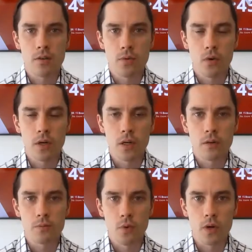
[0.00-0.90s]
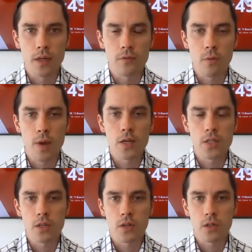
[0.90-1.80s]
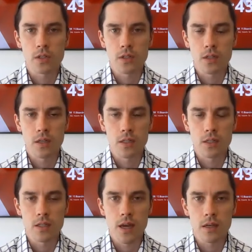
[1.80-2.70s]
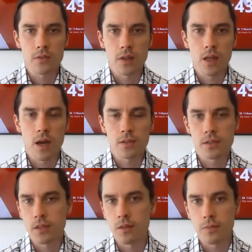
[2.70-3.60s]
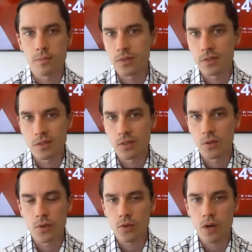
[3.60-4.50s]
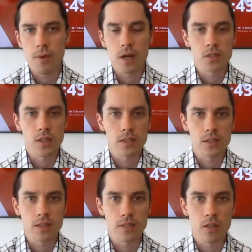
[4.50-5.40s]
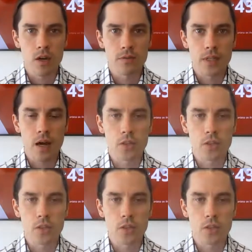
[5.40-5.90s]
kind of broadening formation across the index for the last 2-3 months as this kind of